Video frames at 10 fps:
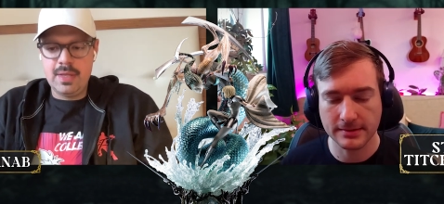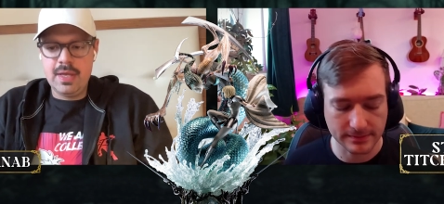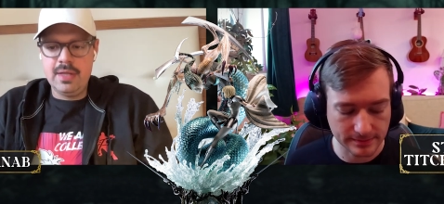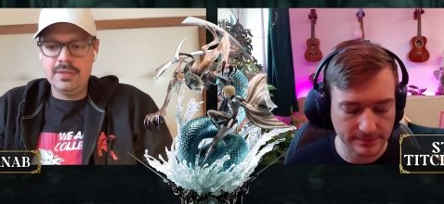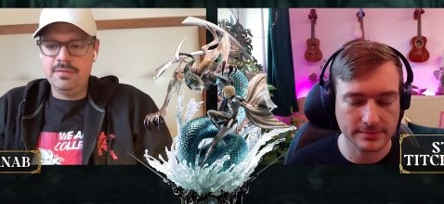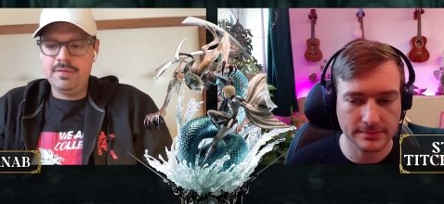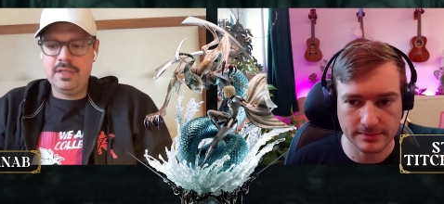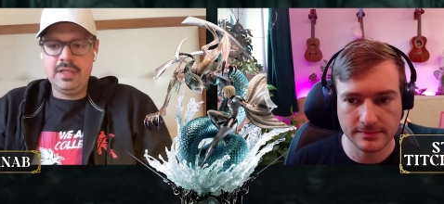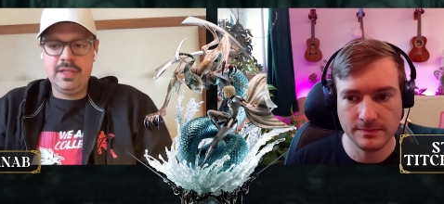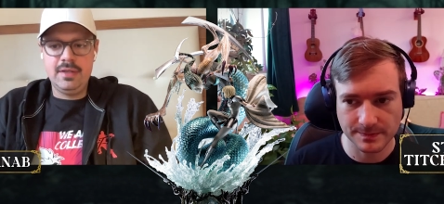Speaker 1: Yeah,
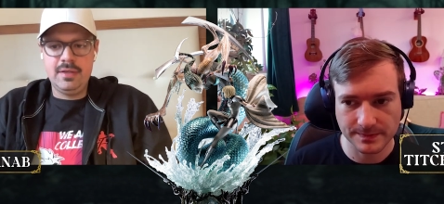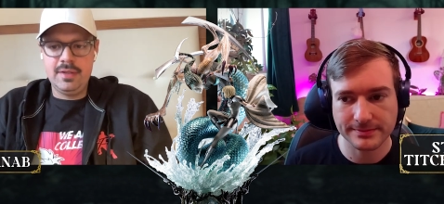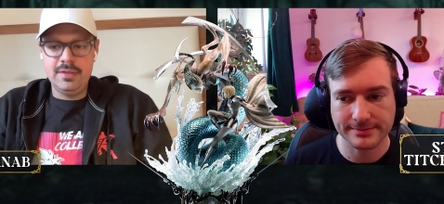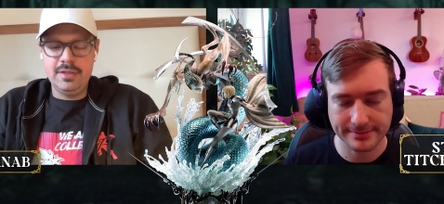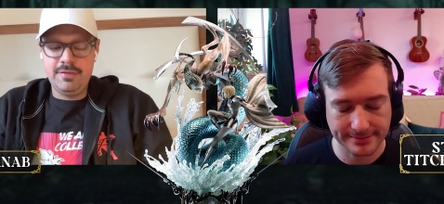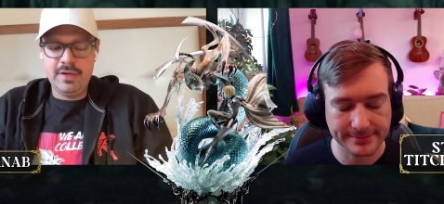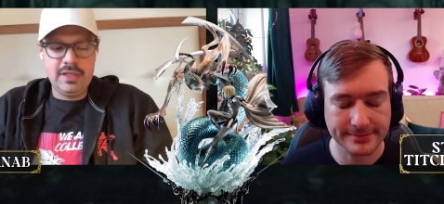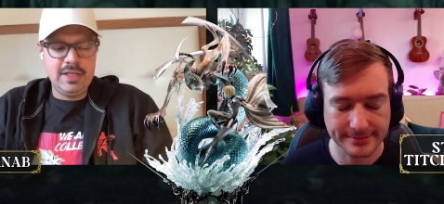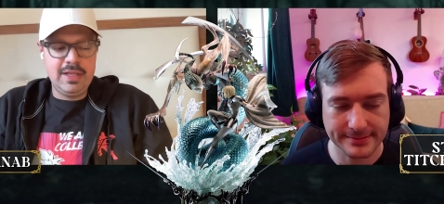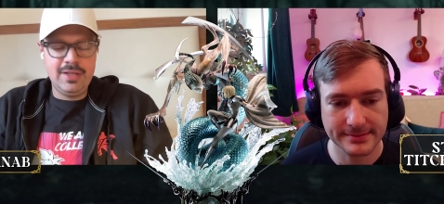definitely,
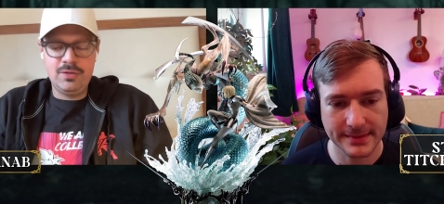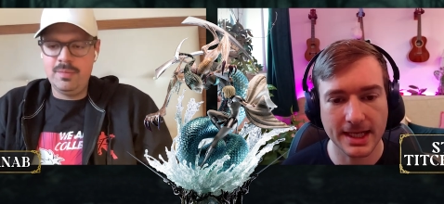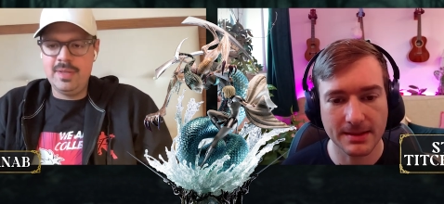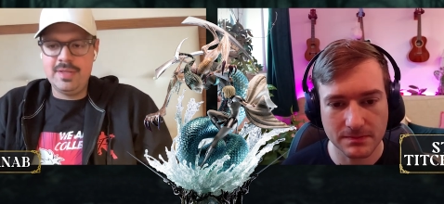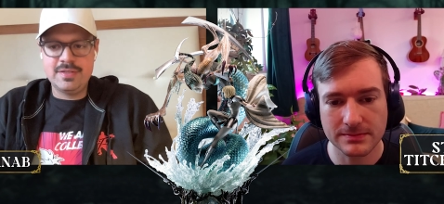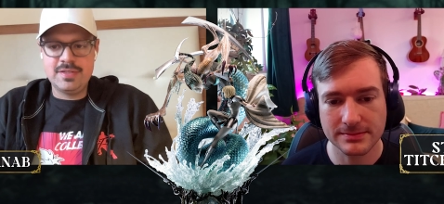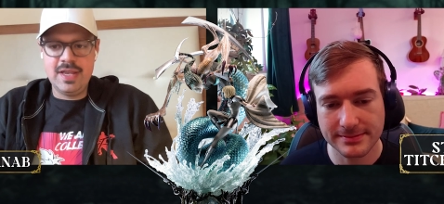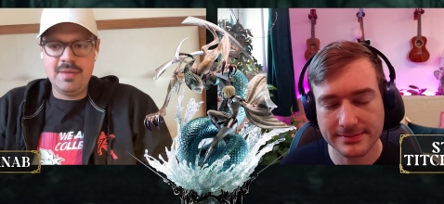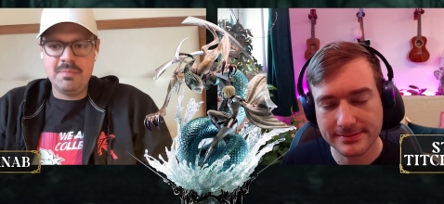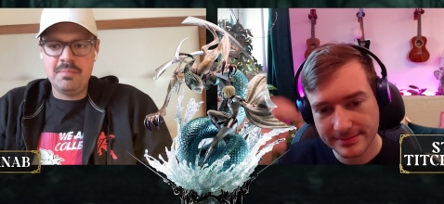definitely, it will be the
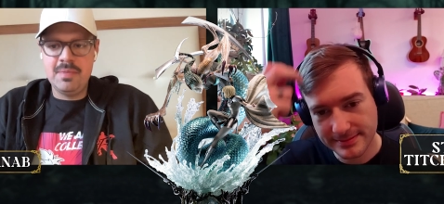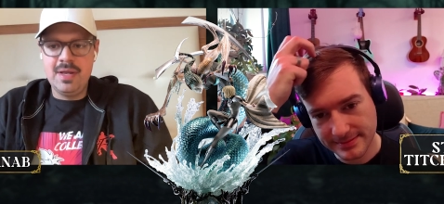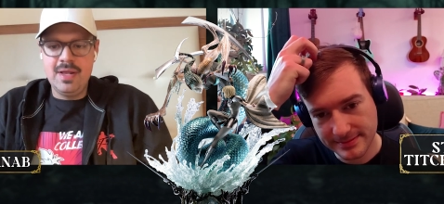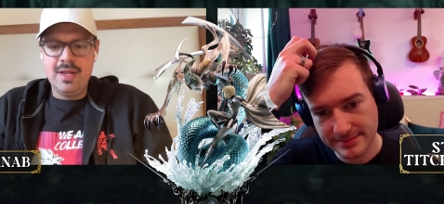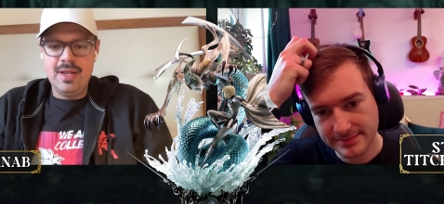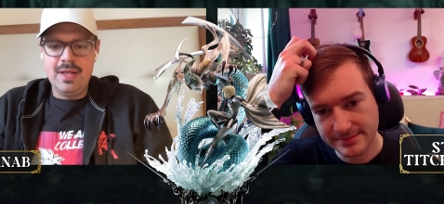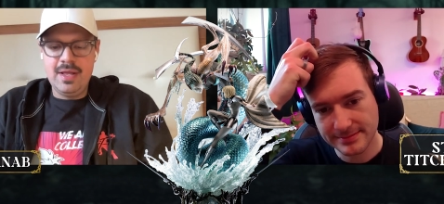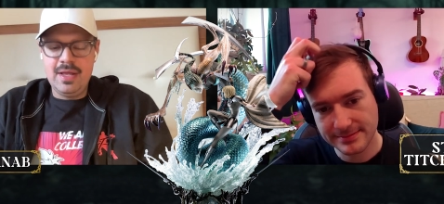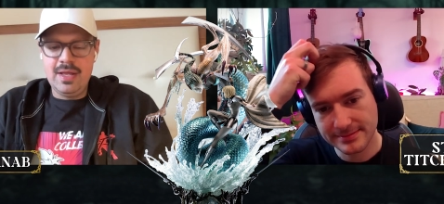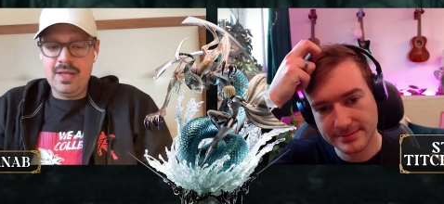same.
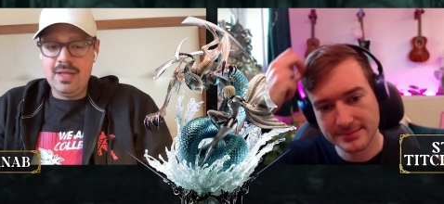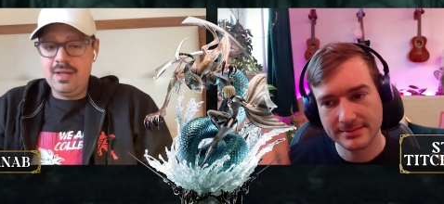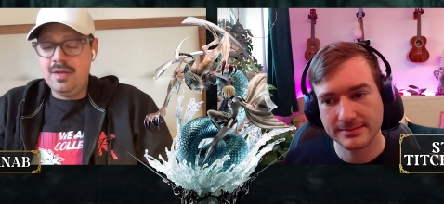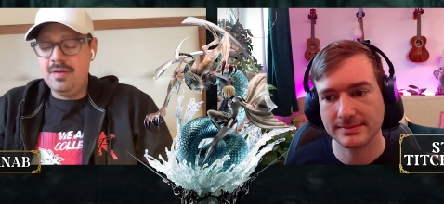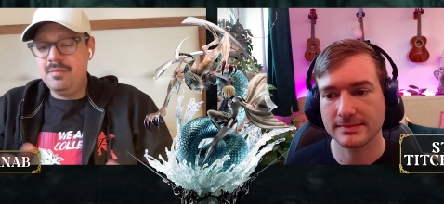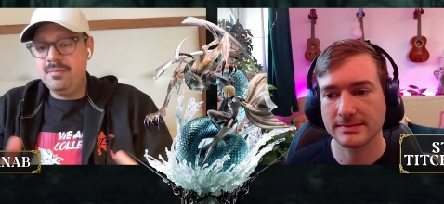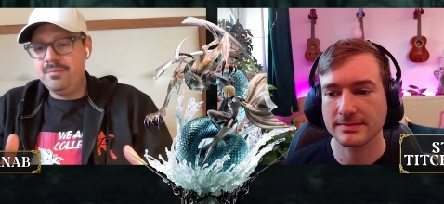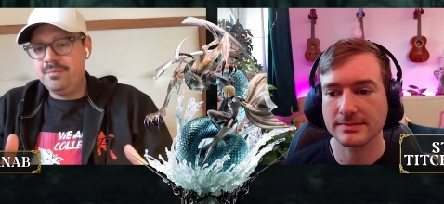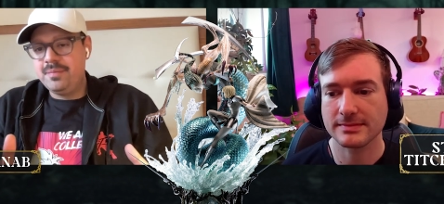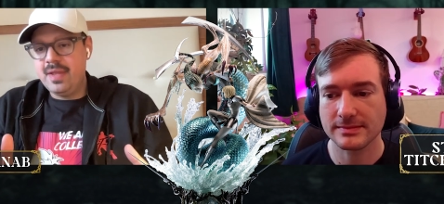
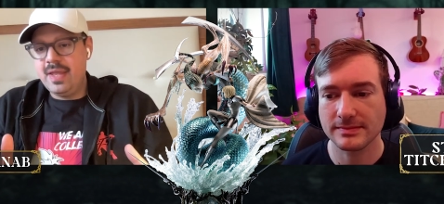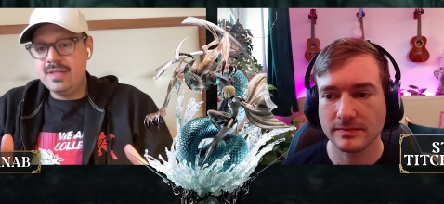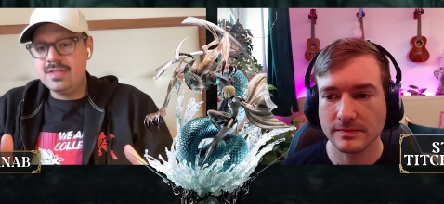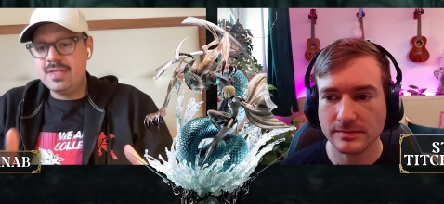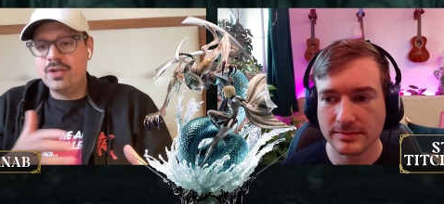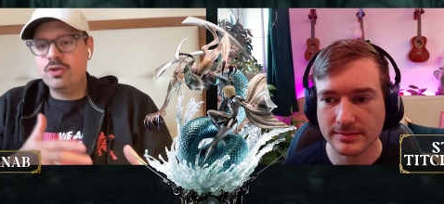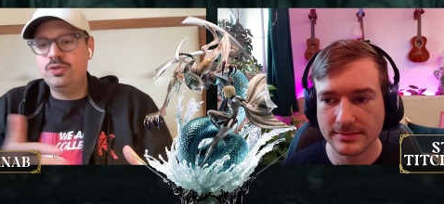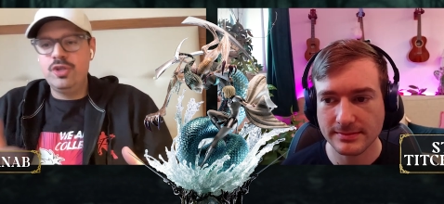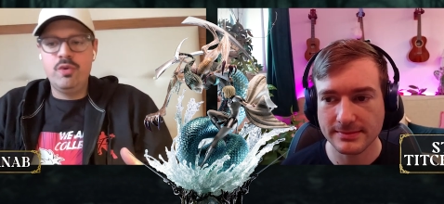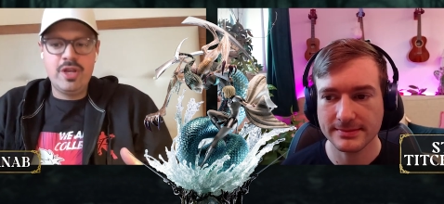Um, it's a
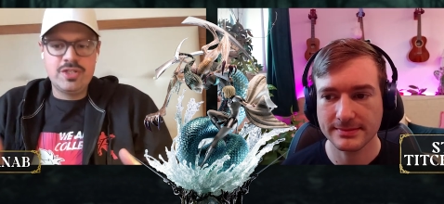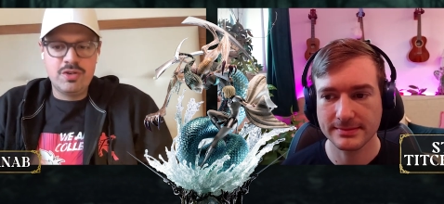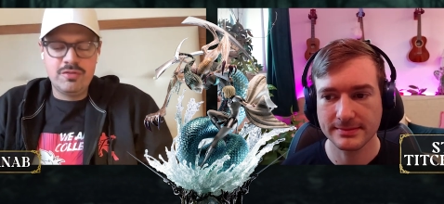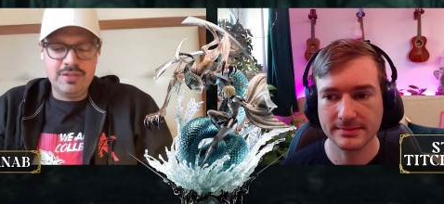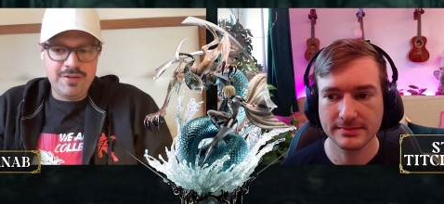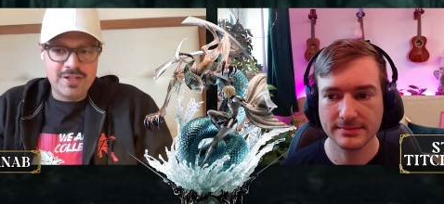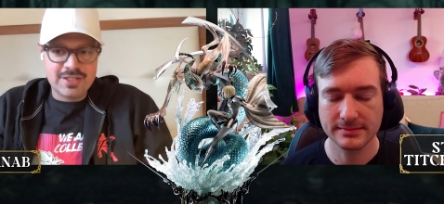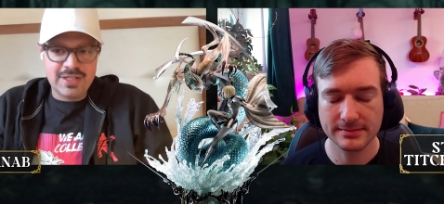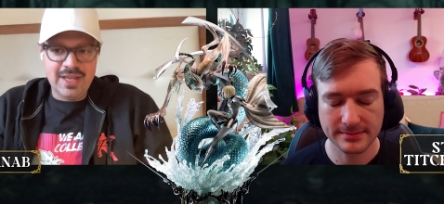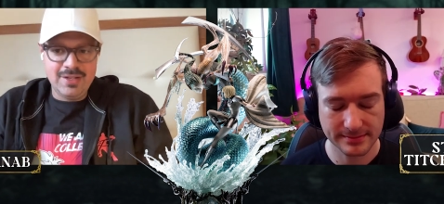continuation of the
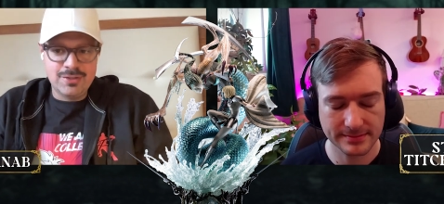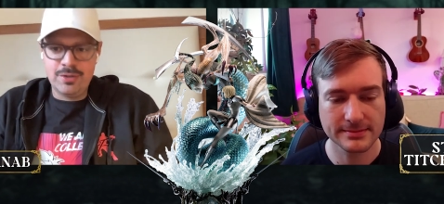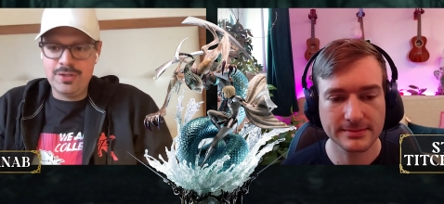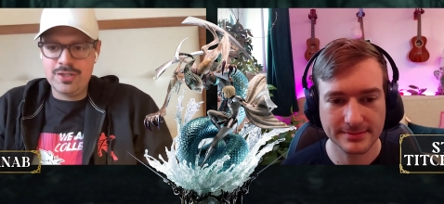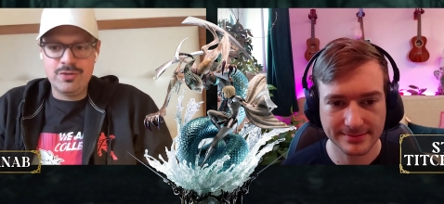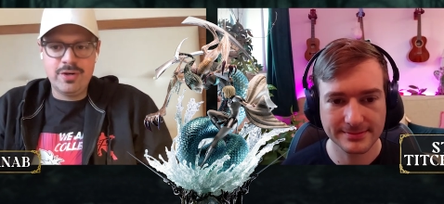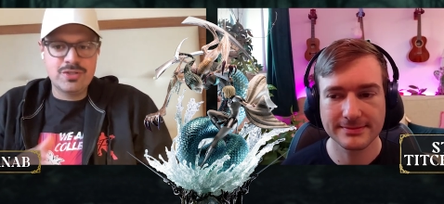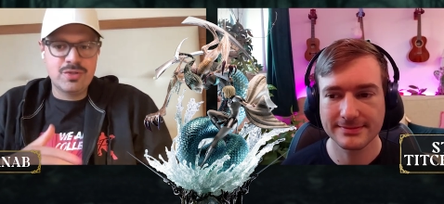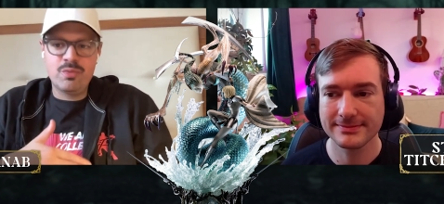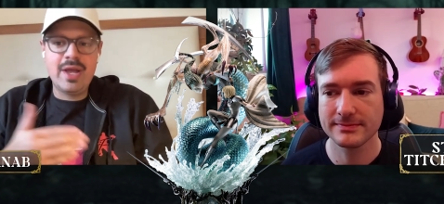first line, so there's no
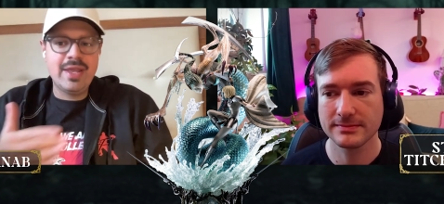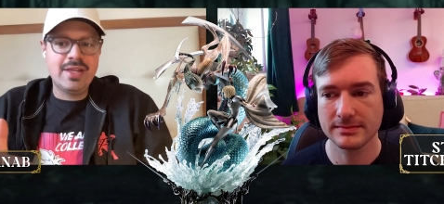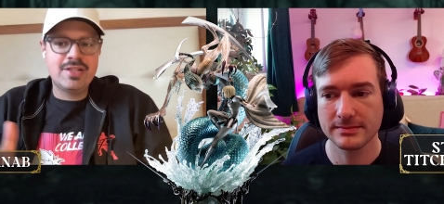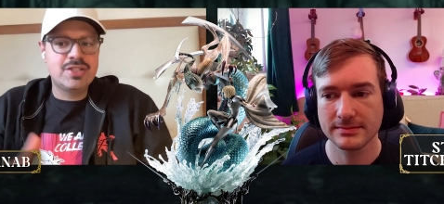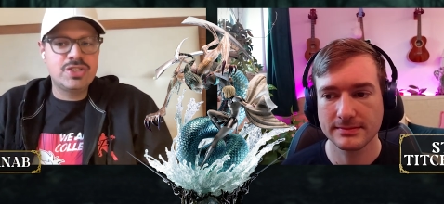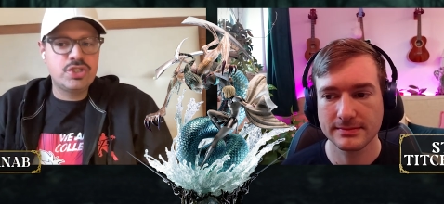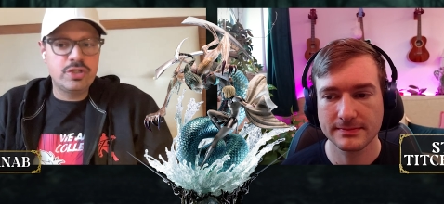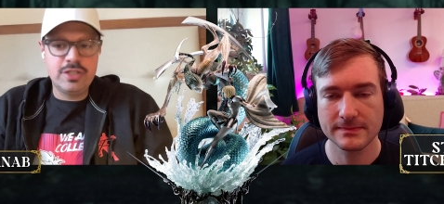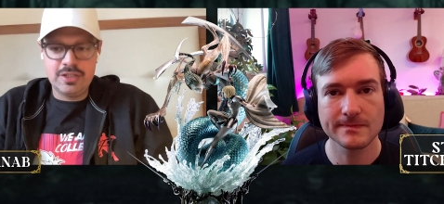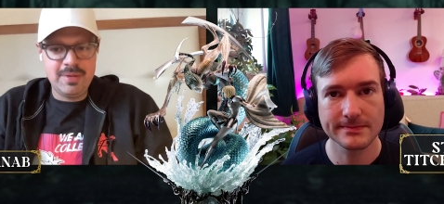reason why it
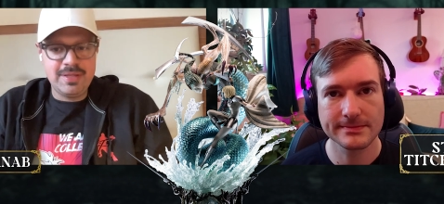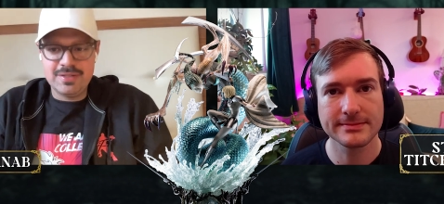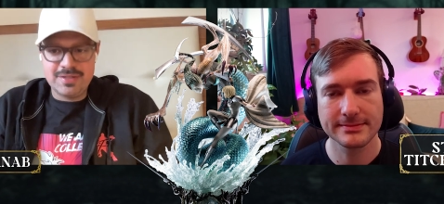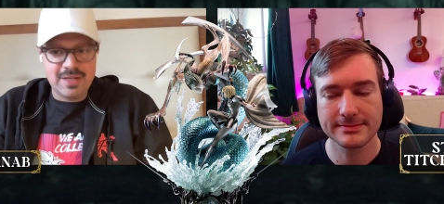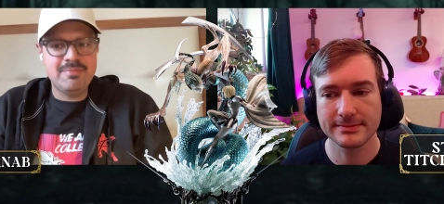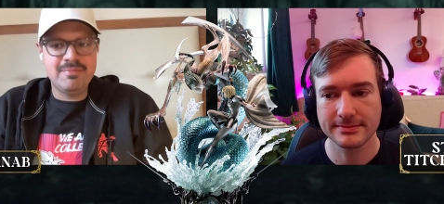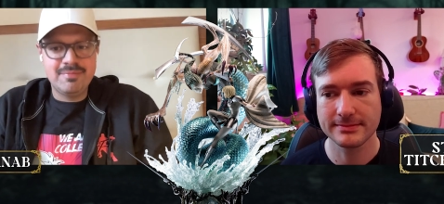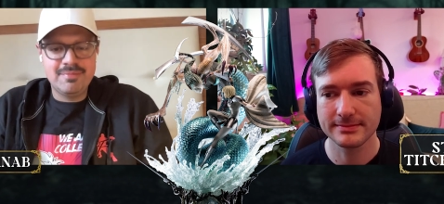should not be the same.